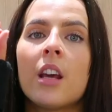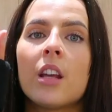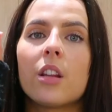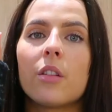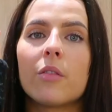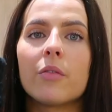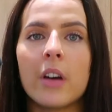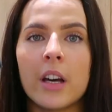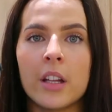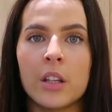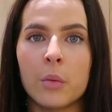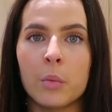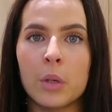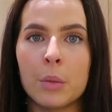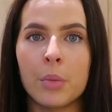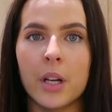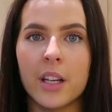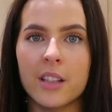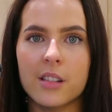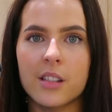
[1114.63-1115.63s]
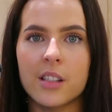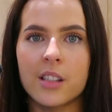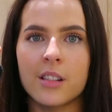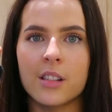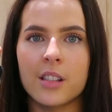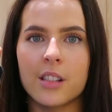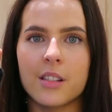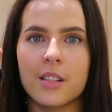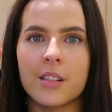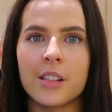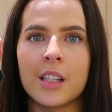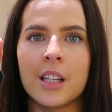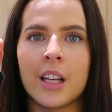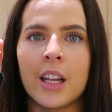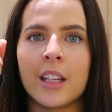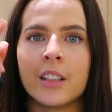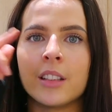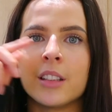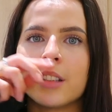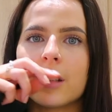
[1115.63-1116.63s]
the fact that we plastered the
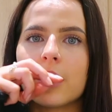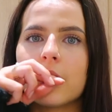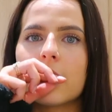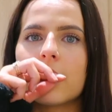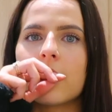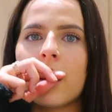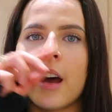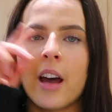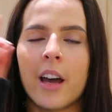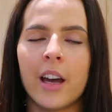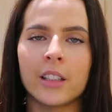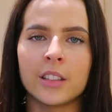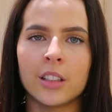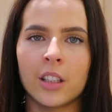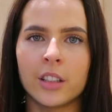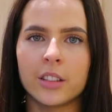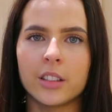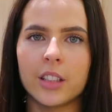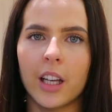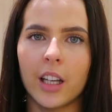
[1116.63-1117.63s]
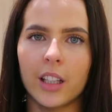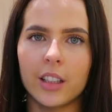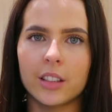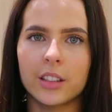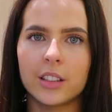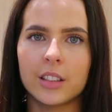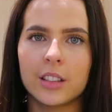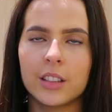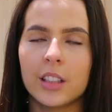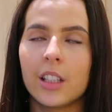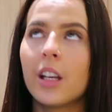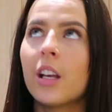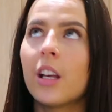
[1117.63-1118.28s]
ceiling that had Artex